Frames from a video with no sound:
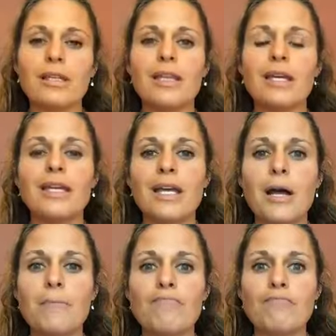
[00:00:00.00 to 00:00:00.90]
Like,
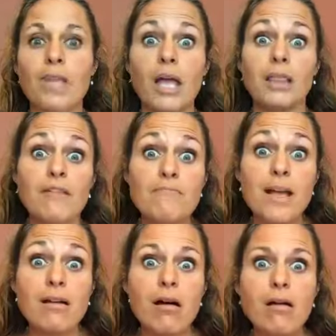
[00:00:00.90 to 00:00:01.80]
I love
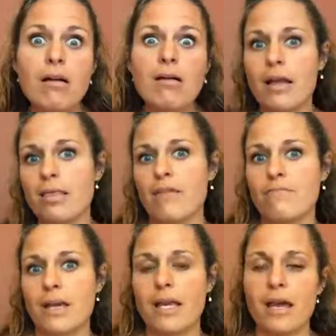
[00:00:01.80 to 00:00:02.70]
my car, I love
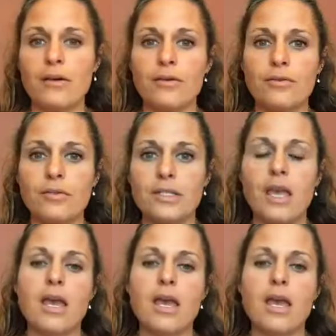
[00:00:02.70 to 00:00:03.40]
my house,